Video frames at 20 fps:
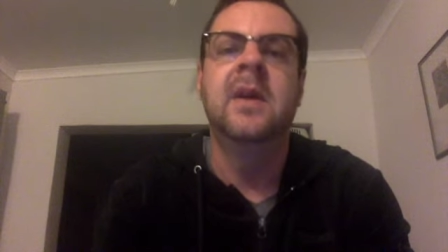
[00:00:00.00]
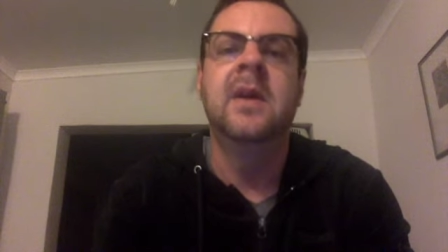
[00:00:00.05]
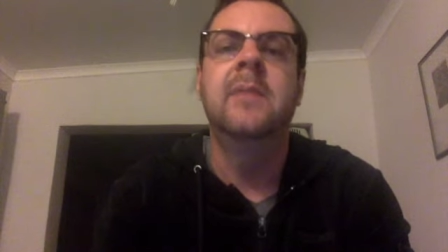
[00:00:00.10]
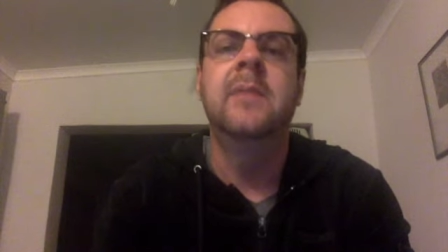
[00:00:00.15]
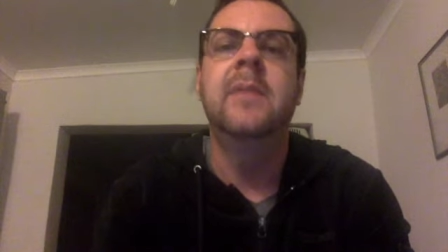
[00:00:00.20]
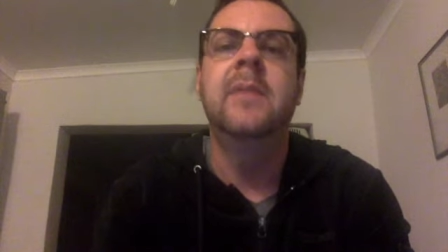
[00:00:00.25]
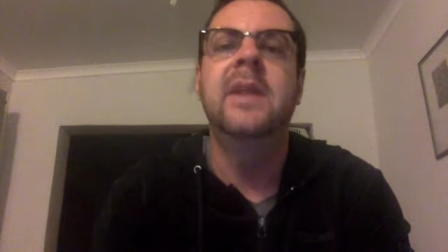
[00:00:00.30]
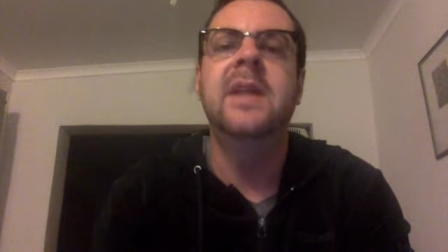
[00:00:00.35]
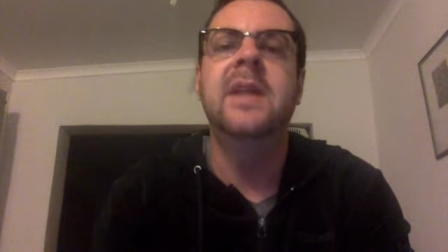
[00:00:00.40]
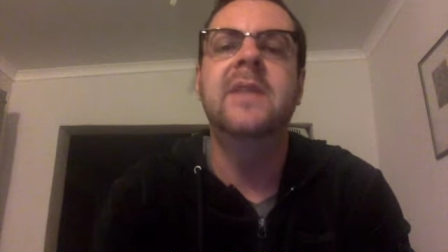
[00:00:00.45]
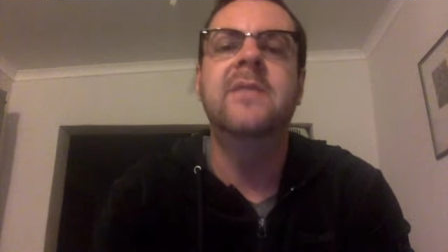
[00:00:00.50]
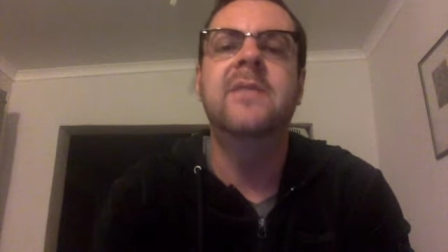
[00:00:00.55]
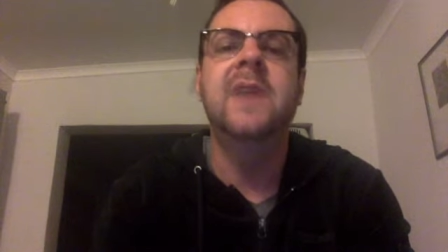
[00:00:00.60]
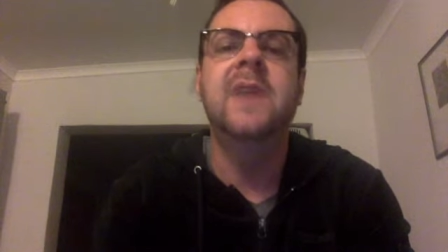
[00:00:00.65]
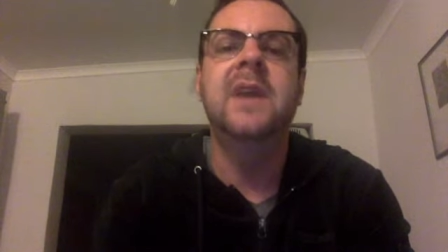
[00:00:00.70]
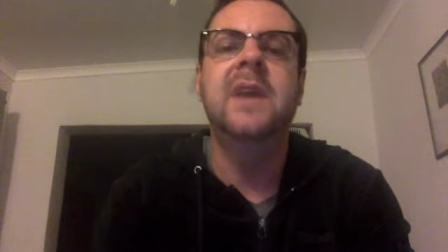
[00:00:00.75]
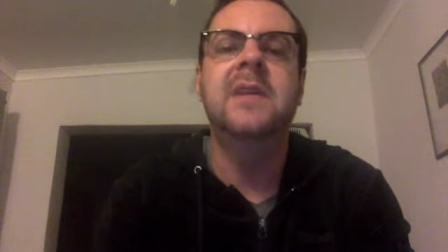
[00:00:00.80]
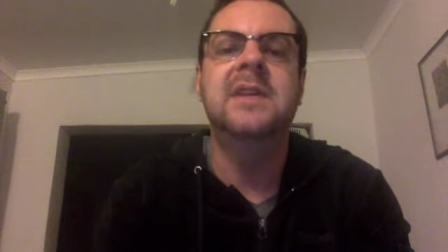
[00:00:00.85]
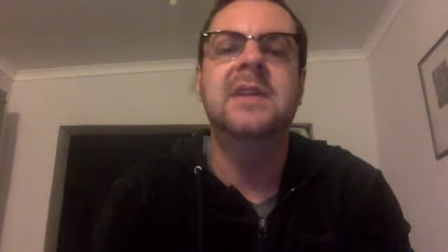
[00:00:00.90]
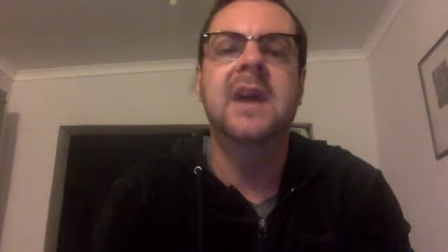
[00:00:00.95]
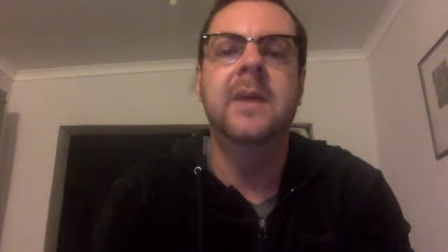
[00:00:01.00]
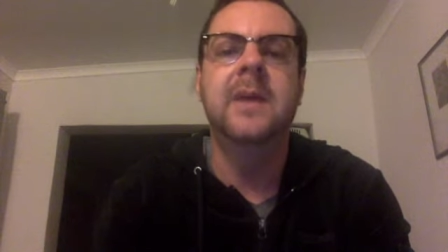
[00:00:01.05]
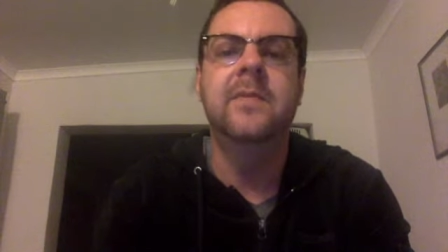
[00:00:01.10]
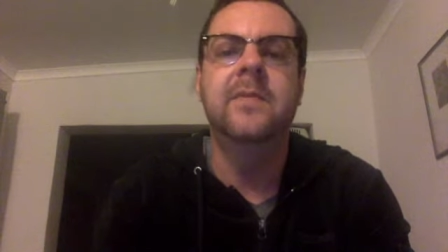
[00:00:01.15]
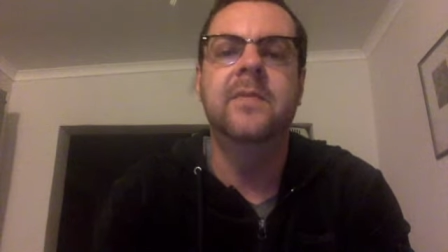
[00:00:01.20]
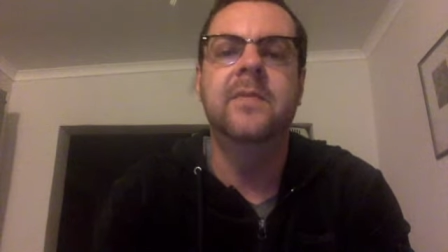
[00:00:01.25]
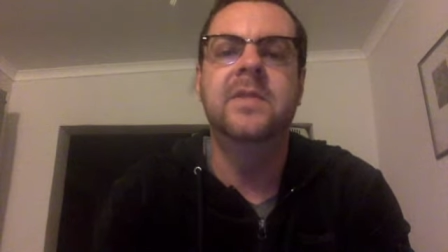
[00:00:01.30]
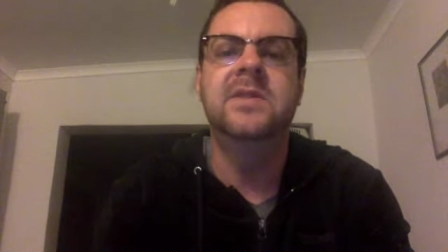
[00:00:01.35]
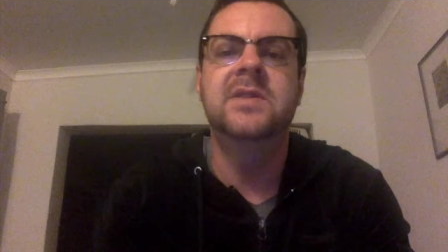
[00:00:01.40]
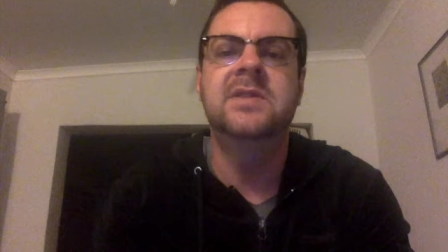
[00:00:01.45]
May they find
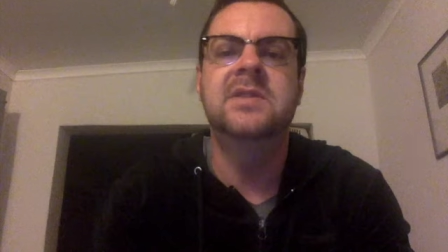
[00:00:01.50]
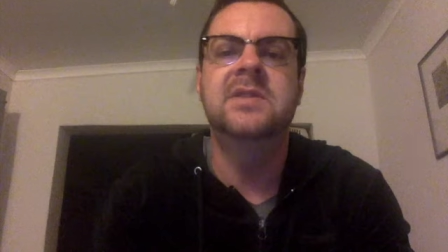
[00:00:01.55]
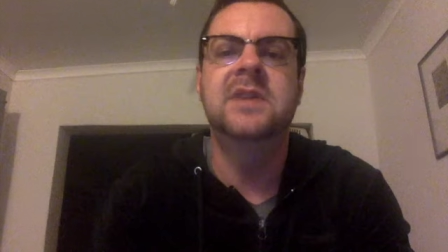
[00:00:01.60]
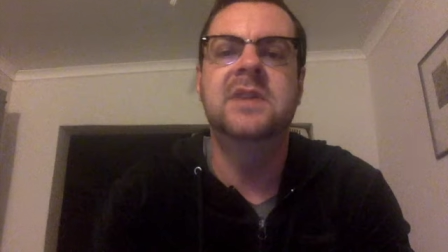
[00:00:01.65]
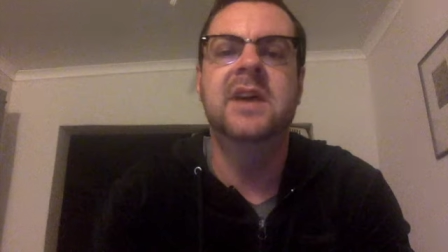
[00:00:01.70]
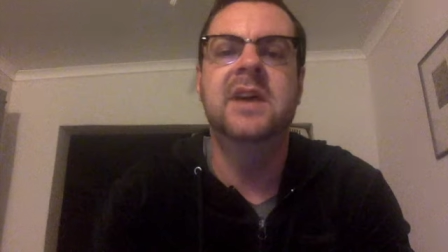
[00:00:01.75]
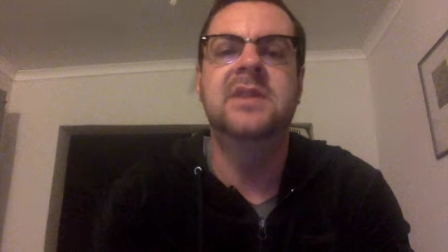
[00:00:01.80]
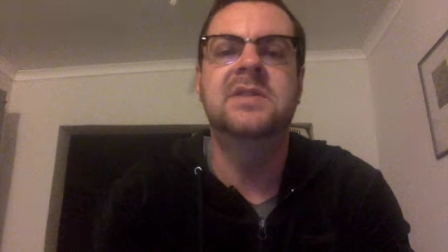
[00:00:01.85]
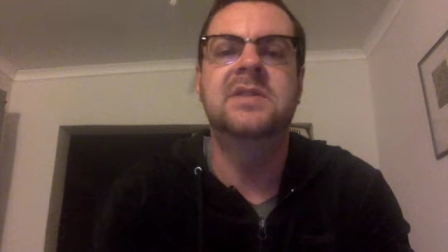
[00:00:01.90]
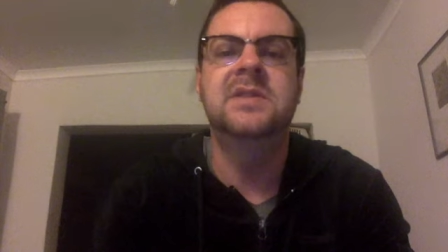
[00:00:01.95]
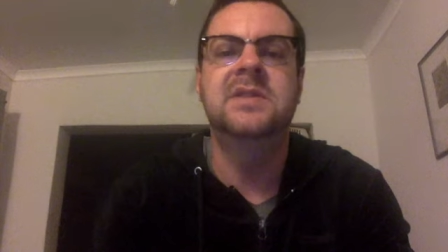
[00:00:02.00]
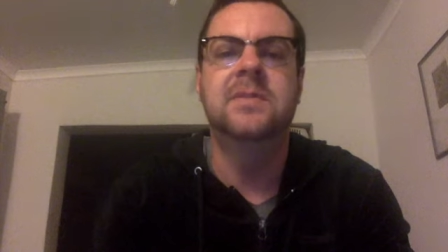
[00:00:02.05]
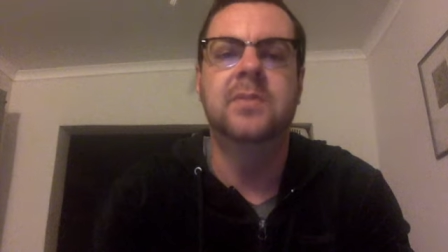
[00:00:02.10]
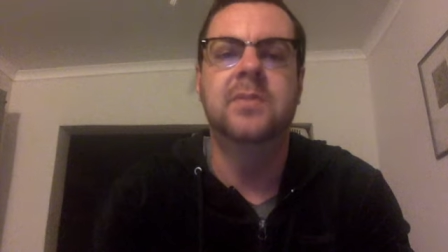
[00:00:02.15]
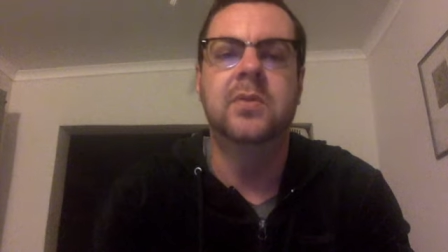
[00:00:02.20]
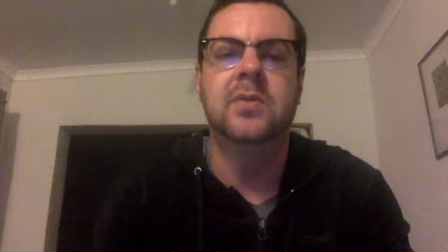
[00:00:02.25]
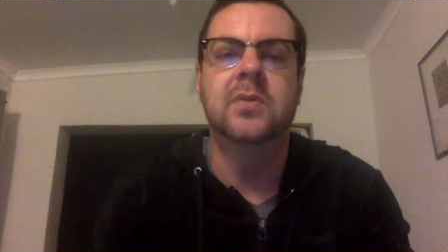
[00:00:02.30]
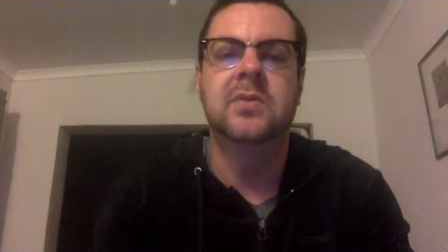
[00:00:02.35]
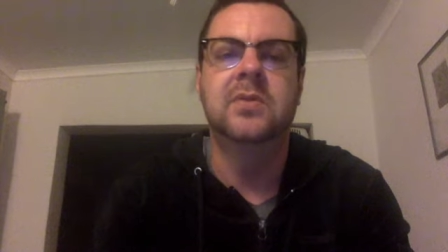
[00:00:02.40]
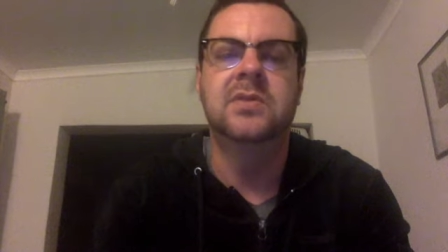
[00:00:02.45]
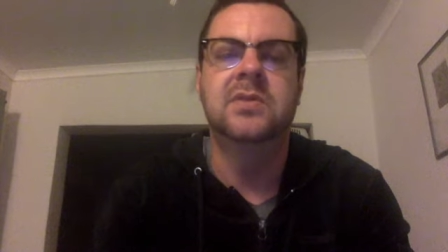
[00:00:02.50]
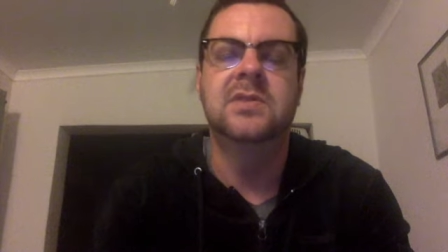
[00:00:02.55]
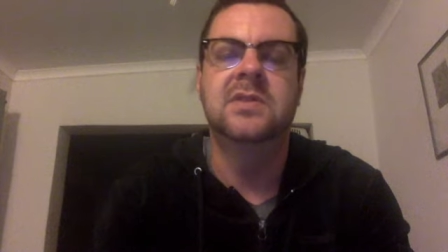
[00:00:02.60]
comfort and support.